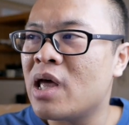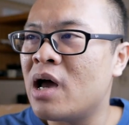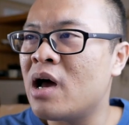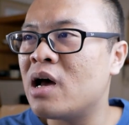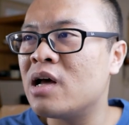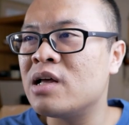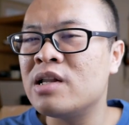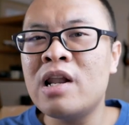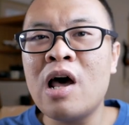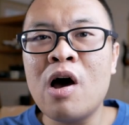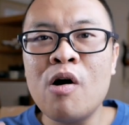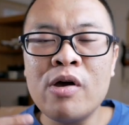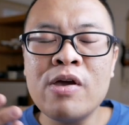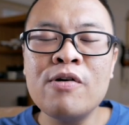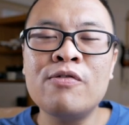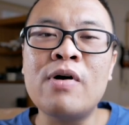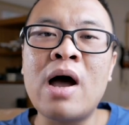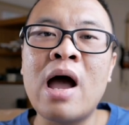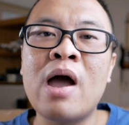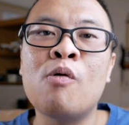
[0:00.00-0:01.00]
Now
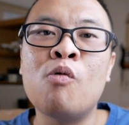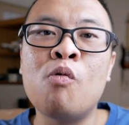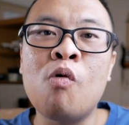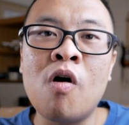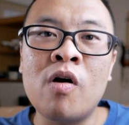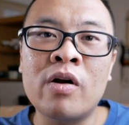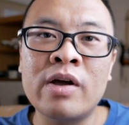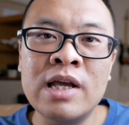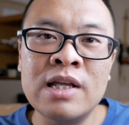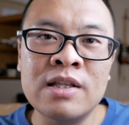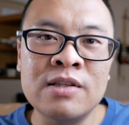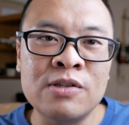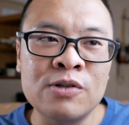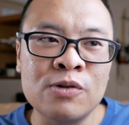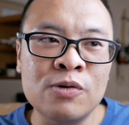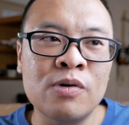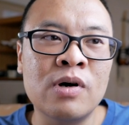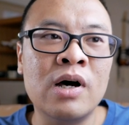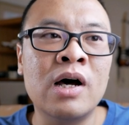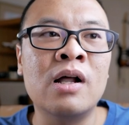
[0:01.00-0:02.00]
if I walk
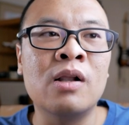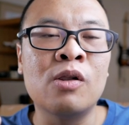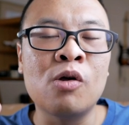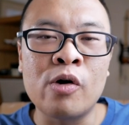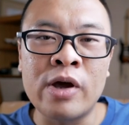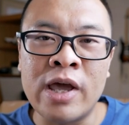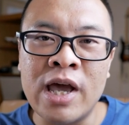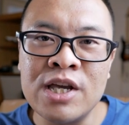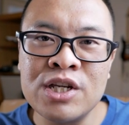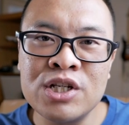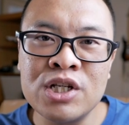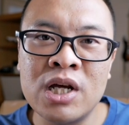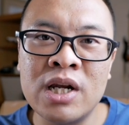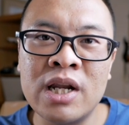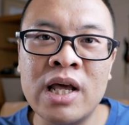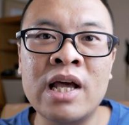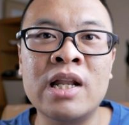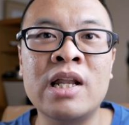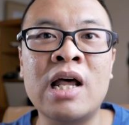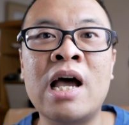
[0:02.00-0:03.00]
into a
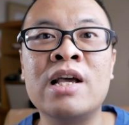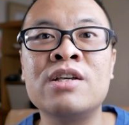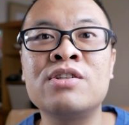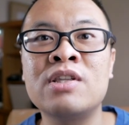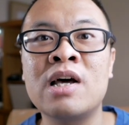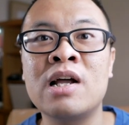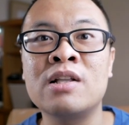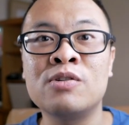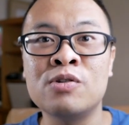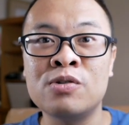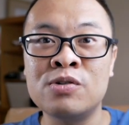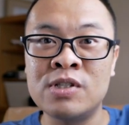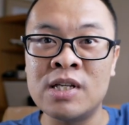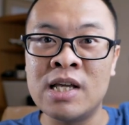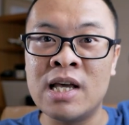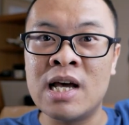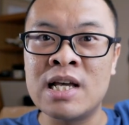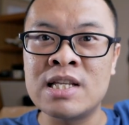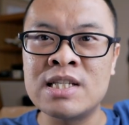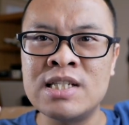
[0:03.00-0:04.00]
location and I start to
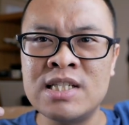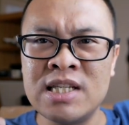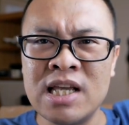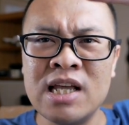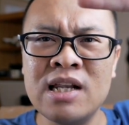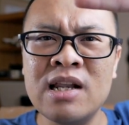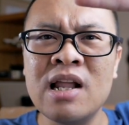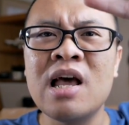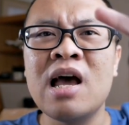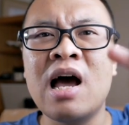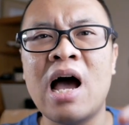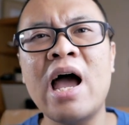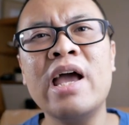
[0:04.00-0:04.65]
see a scene,